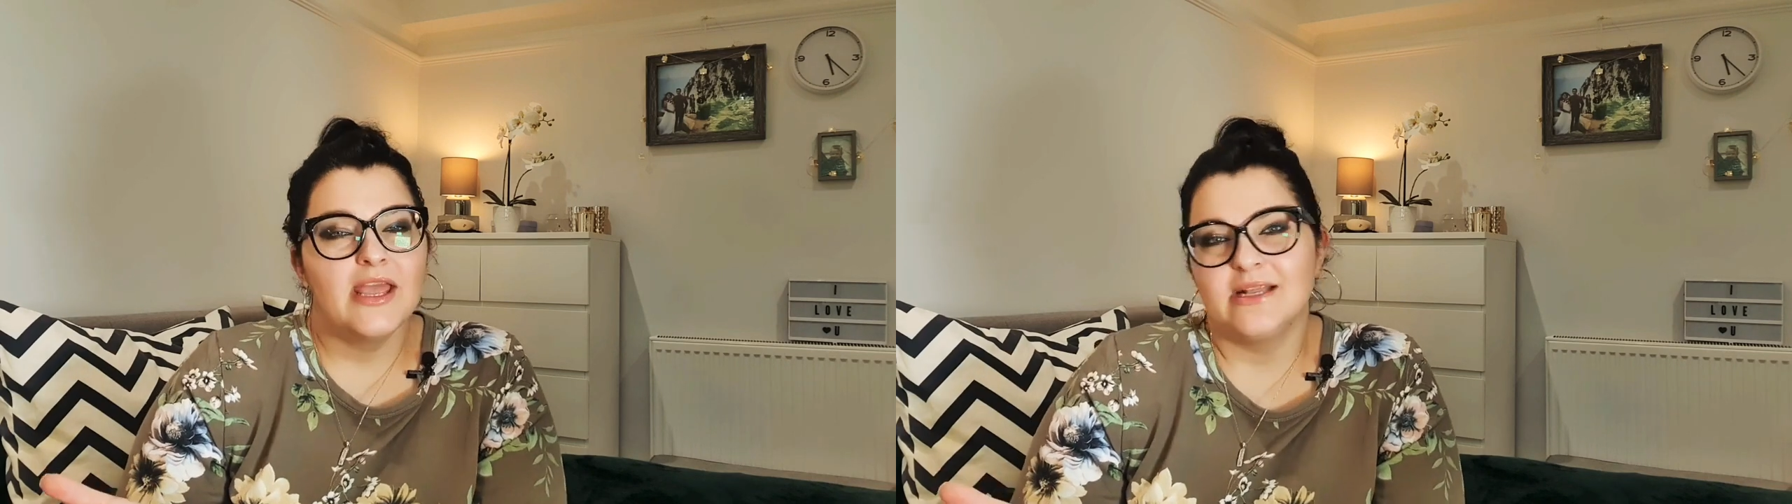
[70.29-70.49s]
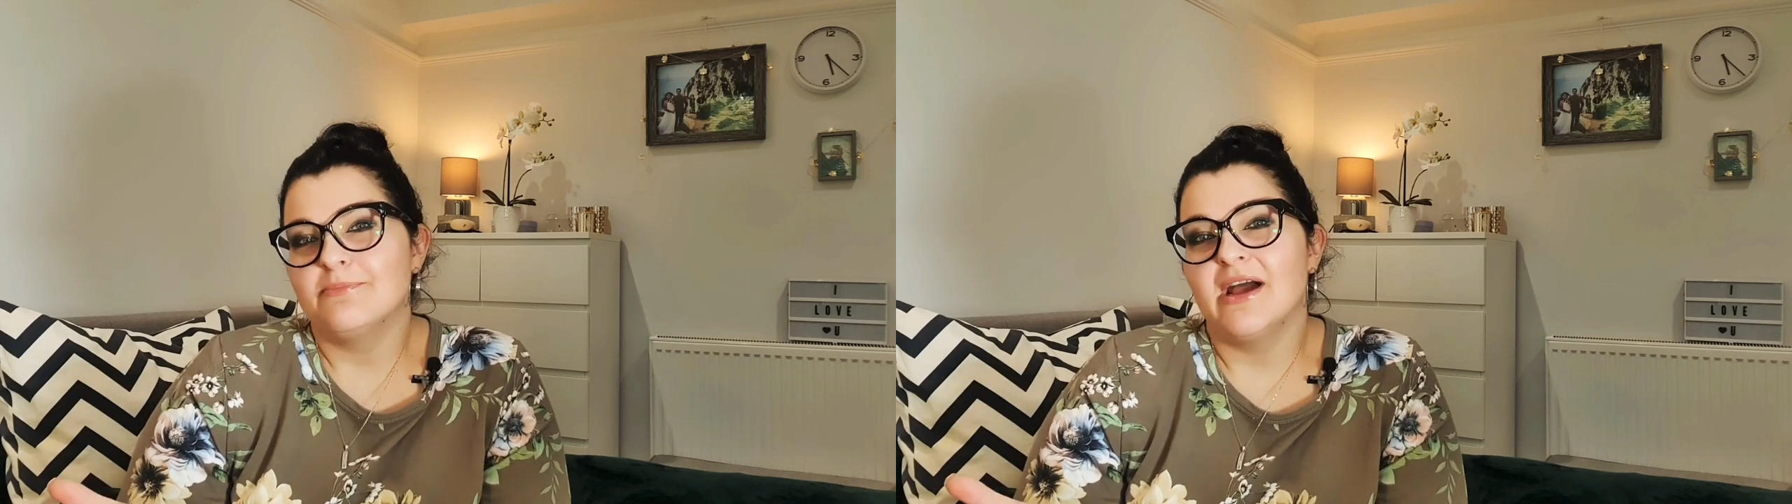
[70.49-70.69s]

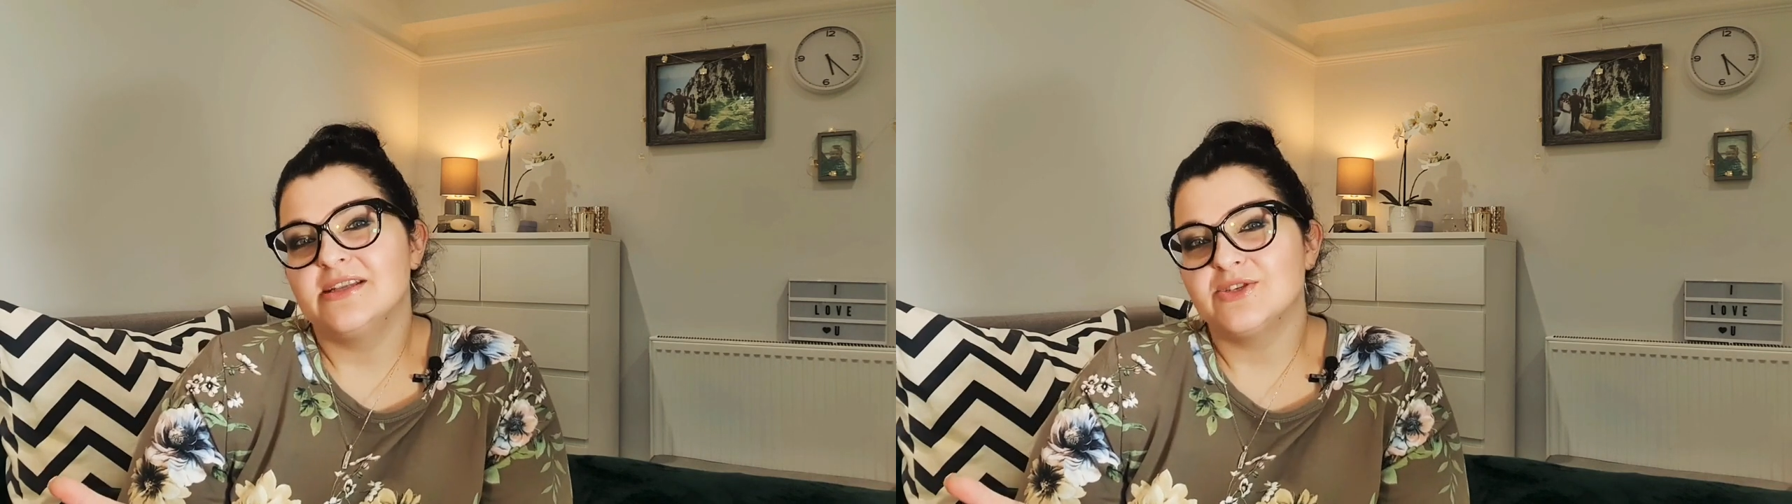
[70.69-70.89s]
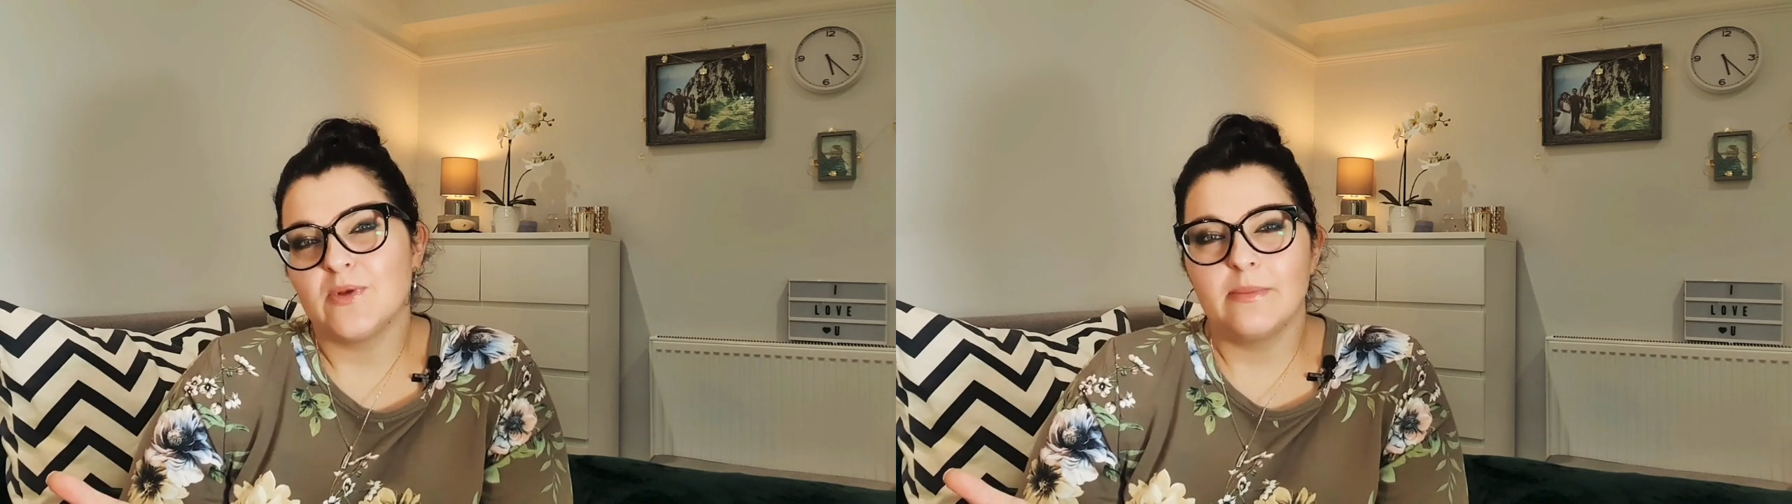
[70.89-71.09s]
it might
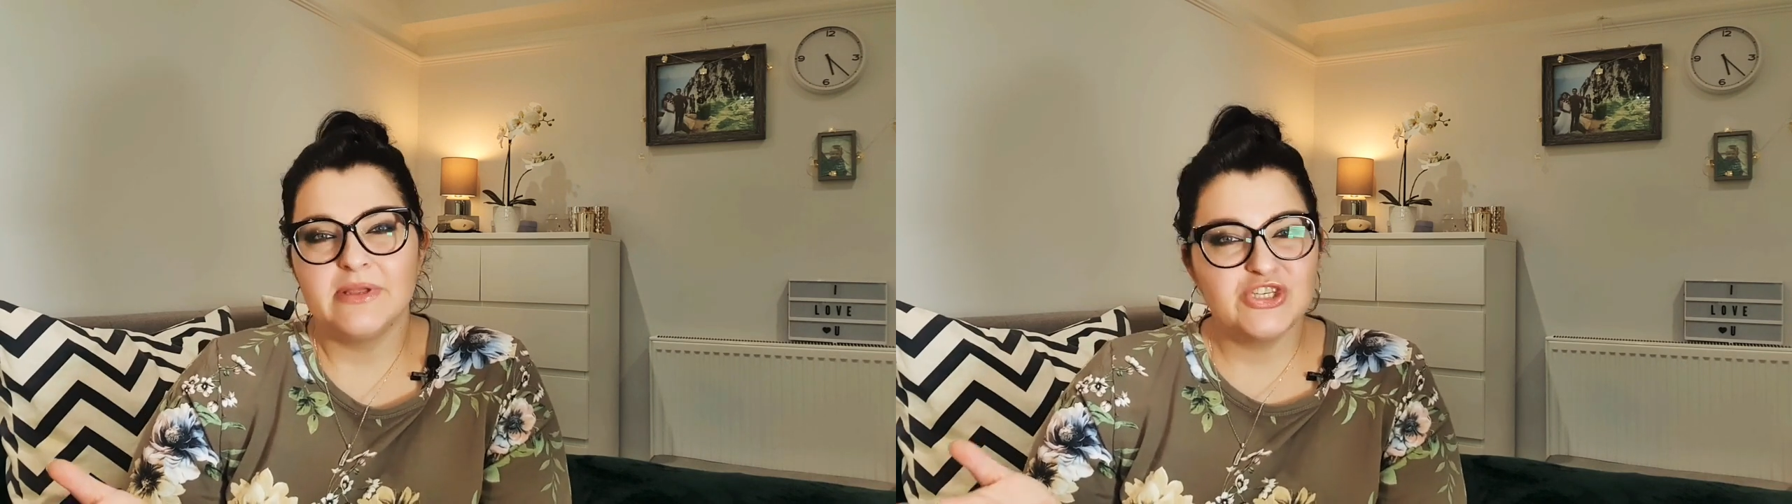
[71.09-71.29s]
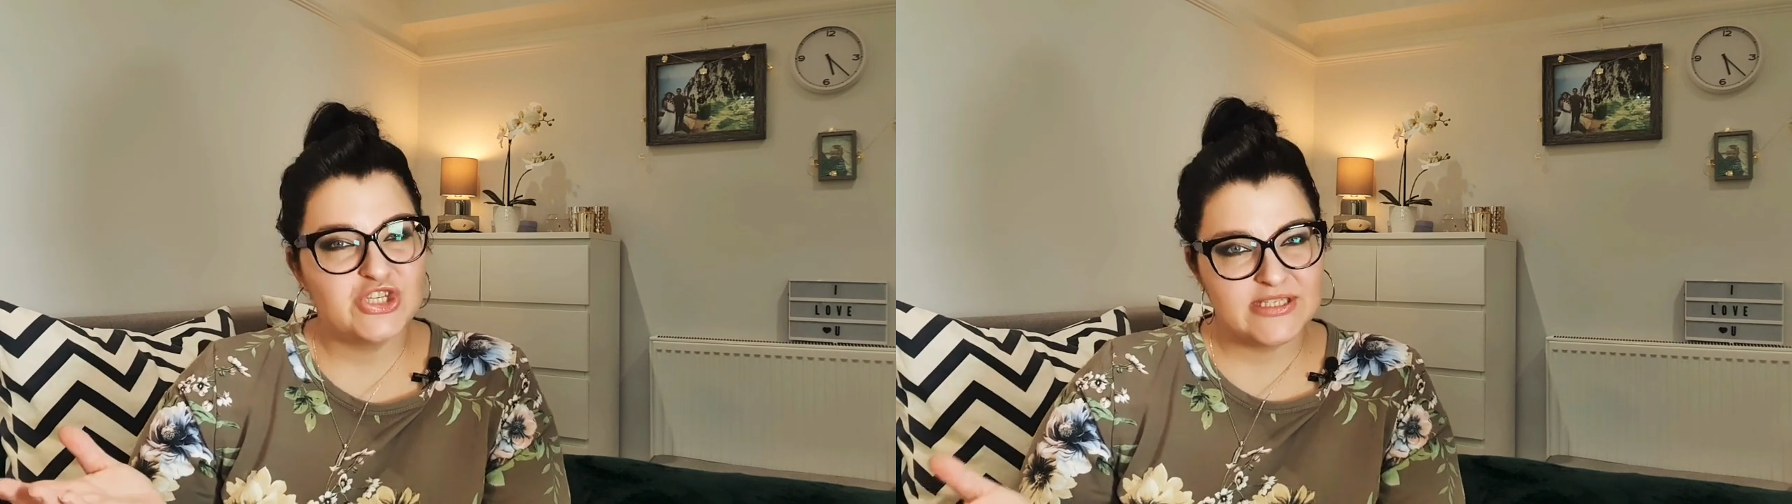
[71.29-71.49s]
as well
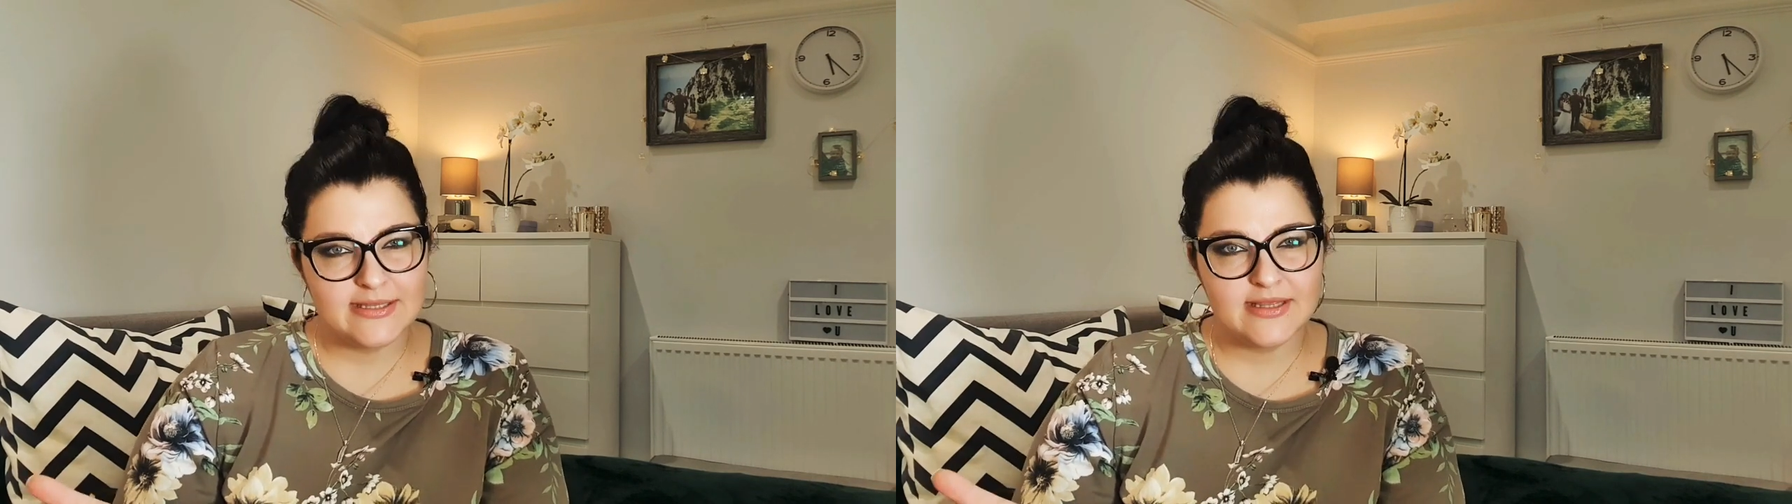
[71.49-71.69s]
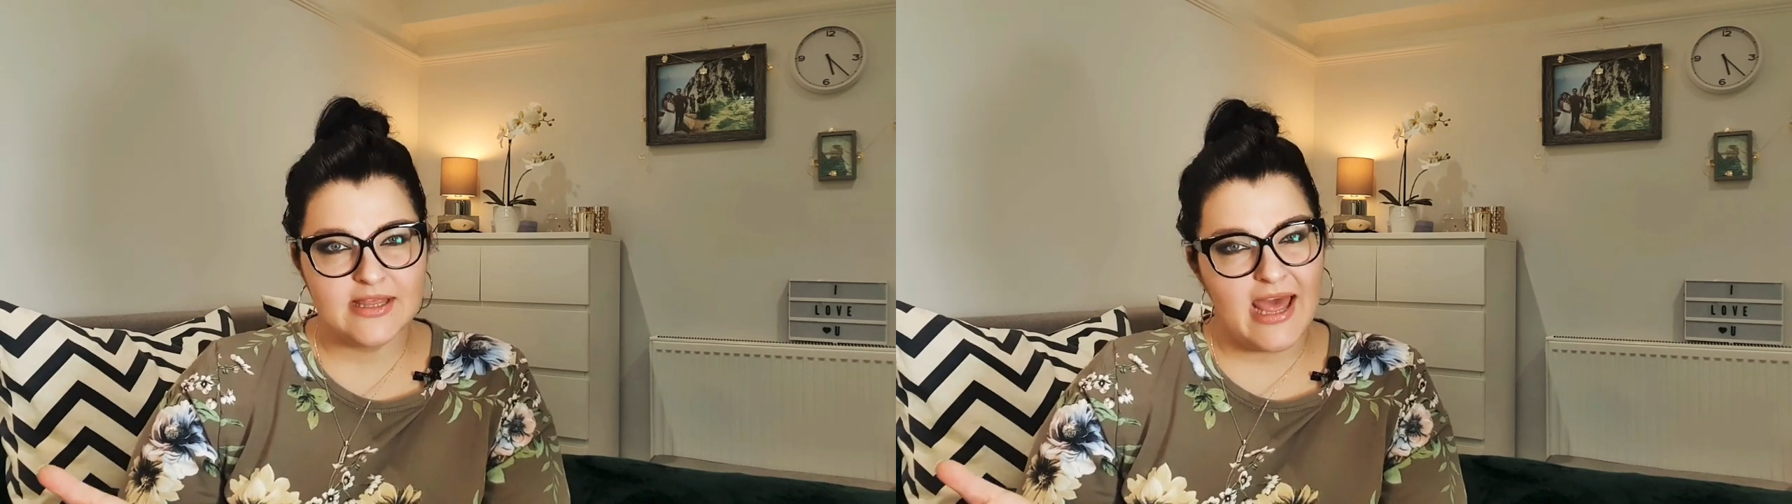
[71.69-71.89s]
be just
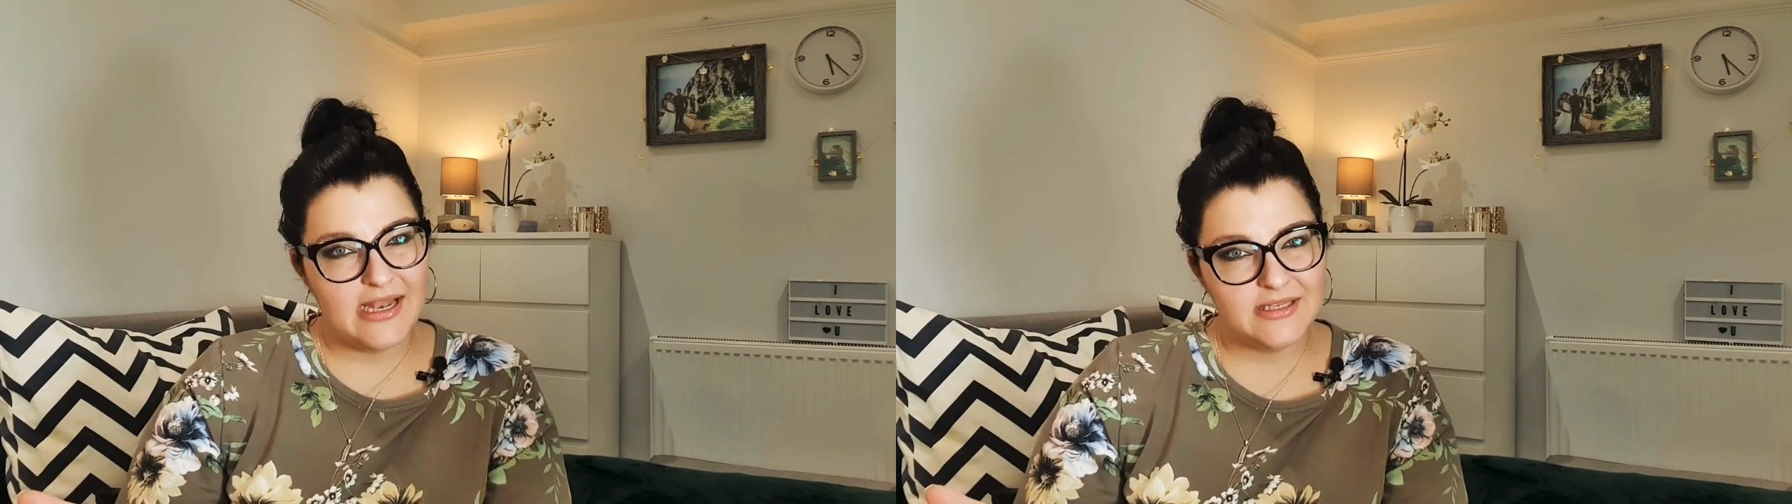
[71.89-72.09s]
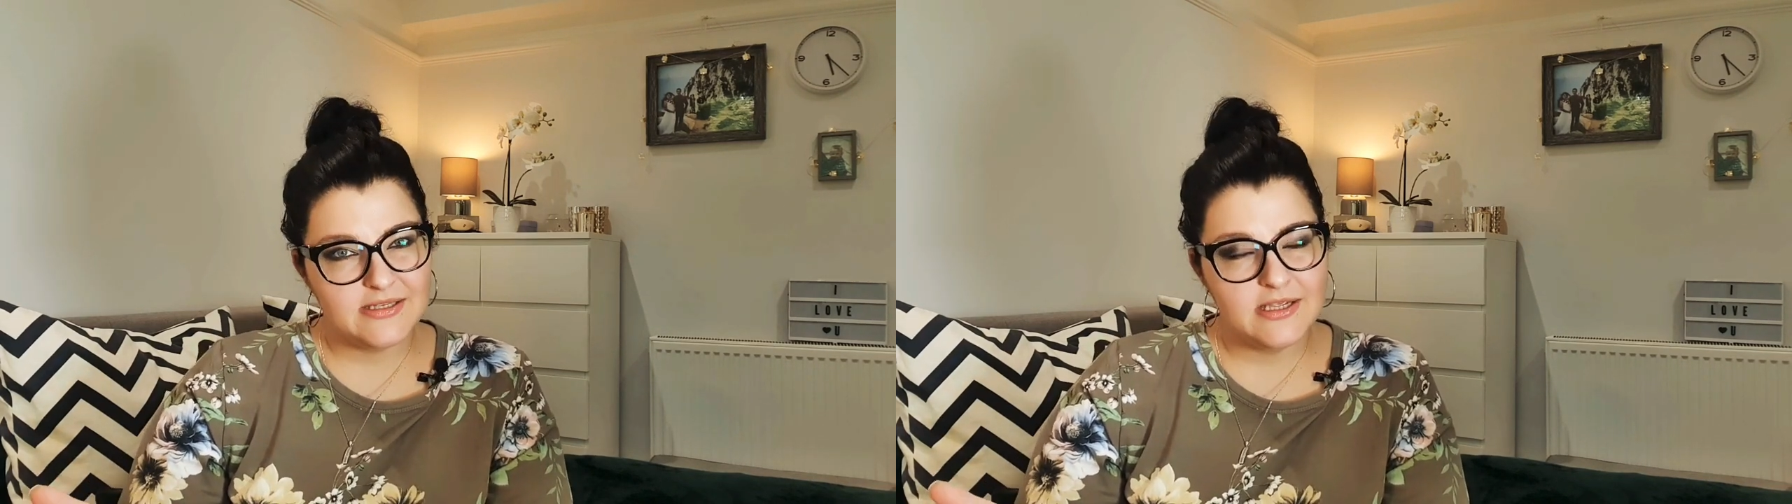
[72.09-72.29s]
that.